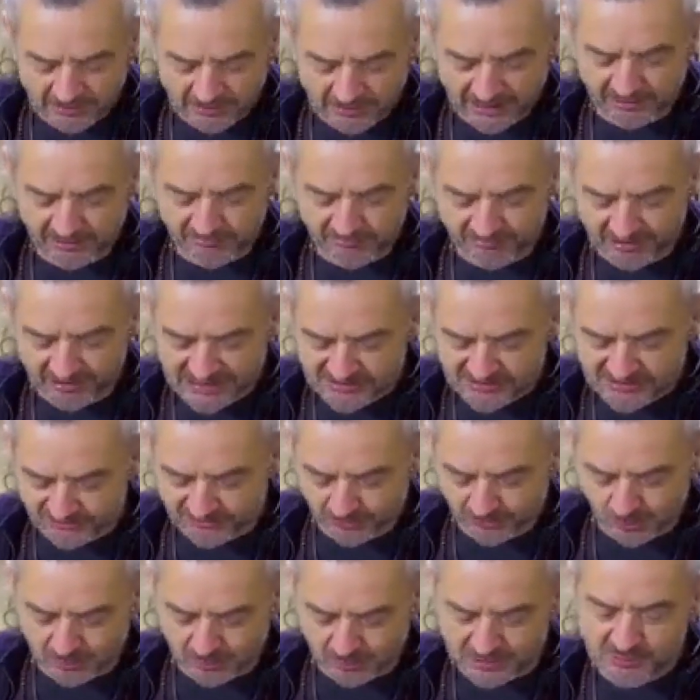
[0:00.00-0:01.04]
head and face
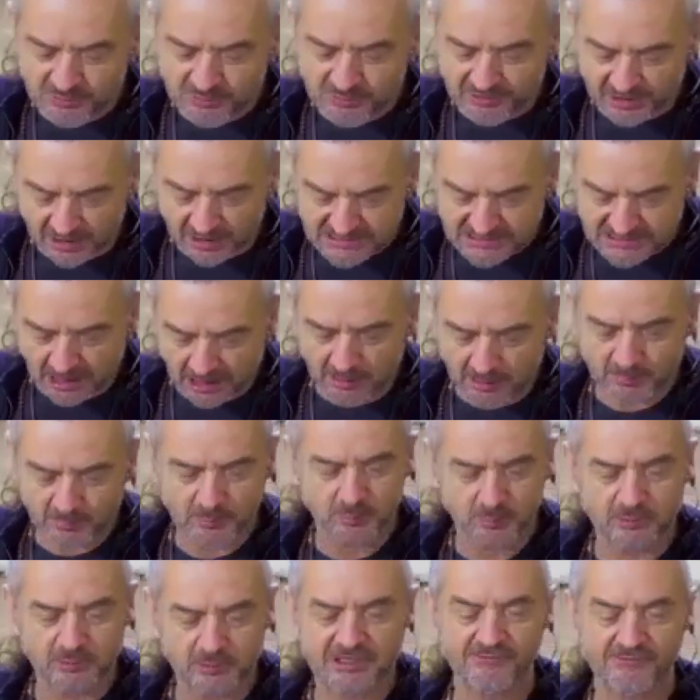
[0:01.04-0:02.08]
forwards with the eyes up,
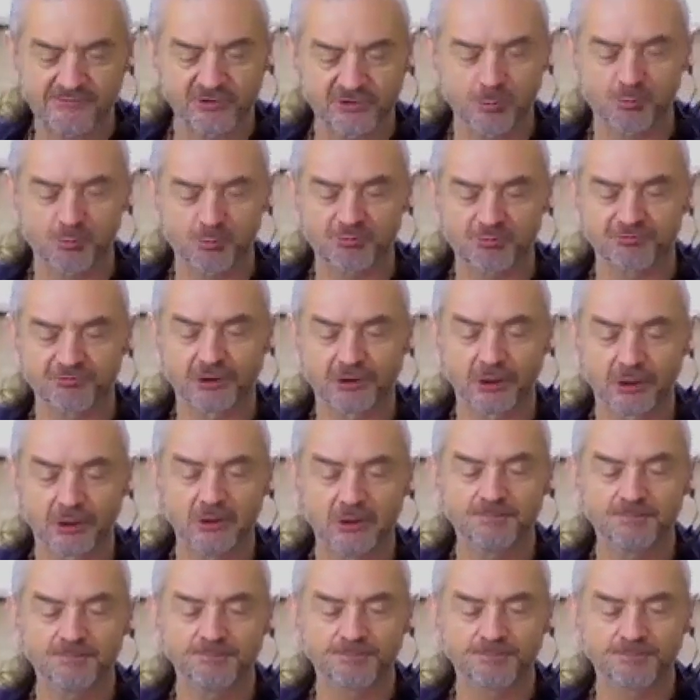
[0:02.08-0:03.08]
whichever you prefer.